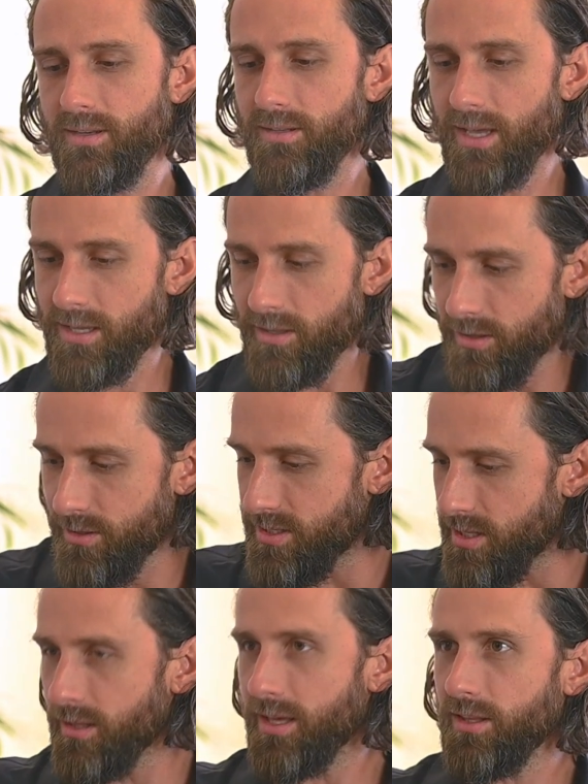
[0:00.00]
like you
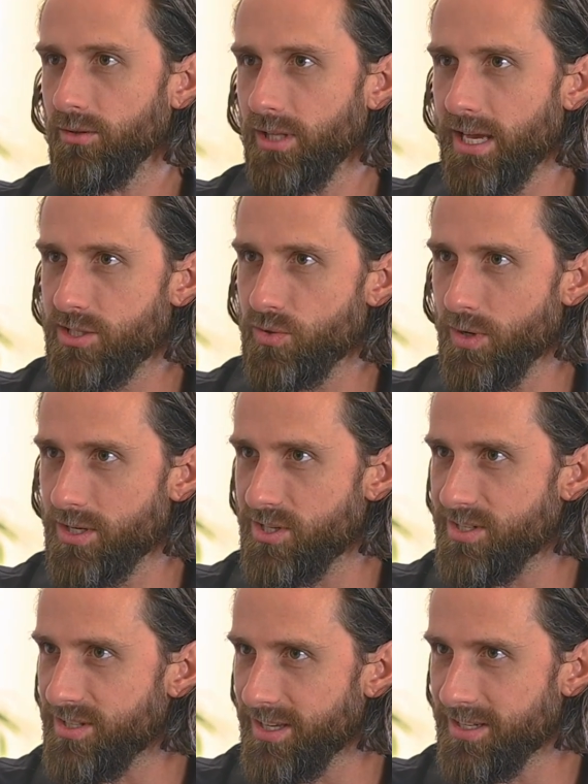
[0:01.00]
see like the light
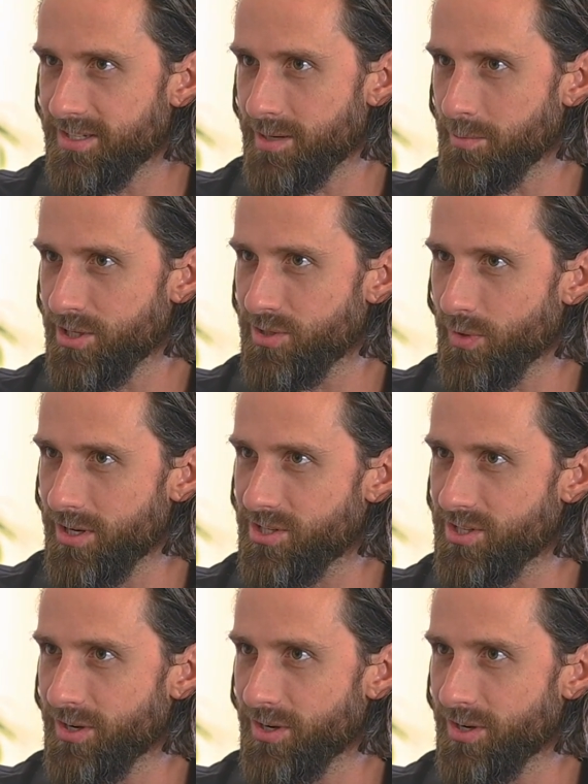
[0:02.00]
switch. It's like a dimmer switch,